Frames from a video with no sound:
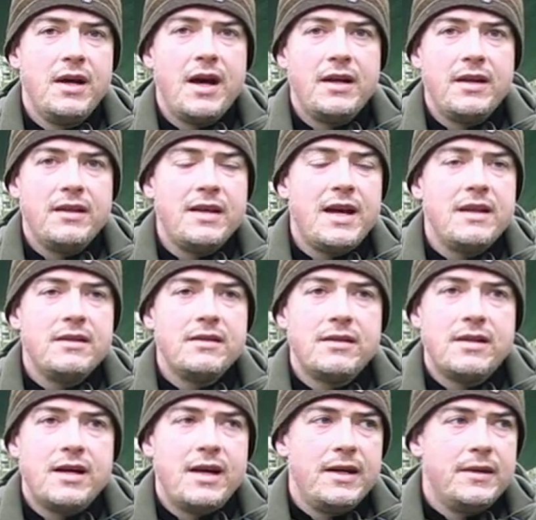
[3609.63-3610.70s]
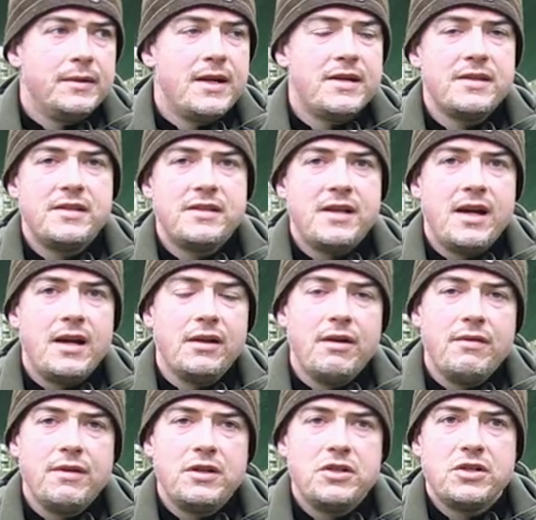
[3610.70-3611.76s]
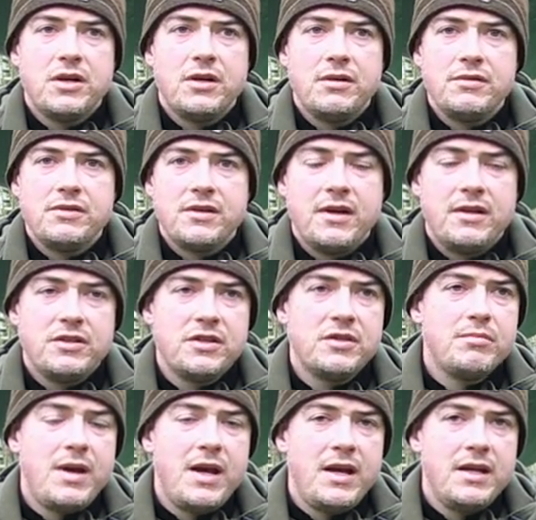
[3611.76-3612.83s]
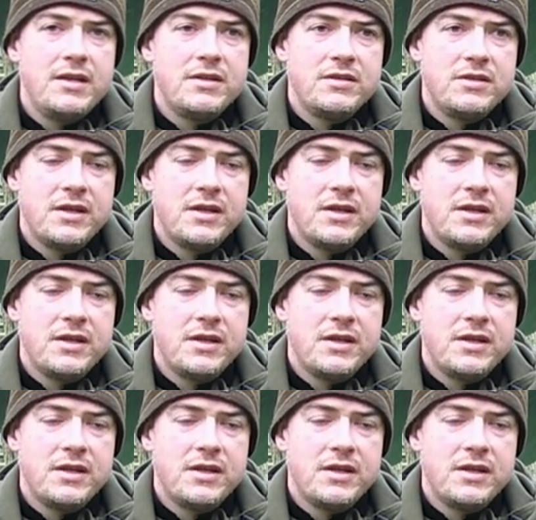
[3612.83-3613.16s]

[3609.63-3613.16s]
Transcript: And at the end of the day, as I say, a lot of these shows are just made